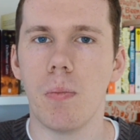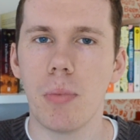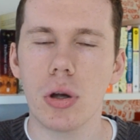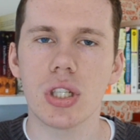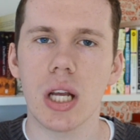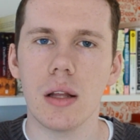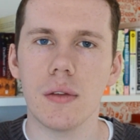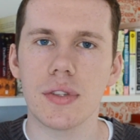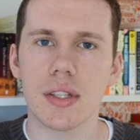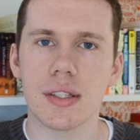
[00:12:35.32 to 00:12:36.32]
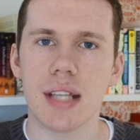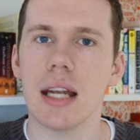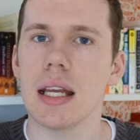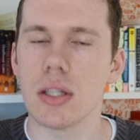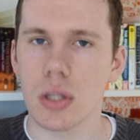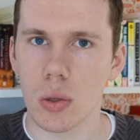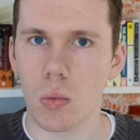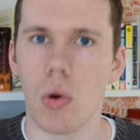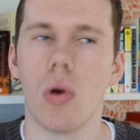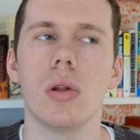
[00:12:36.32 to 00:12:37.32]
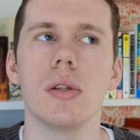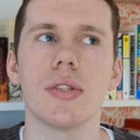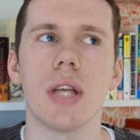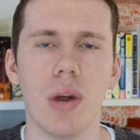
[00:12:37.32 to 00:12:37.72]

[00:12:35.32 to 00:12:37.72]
bookshelves set into the walls,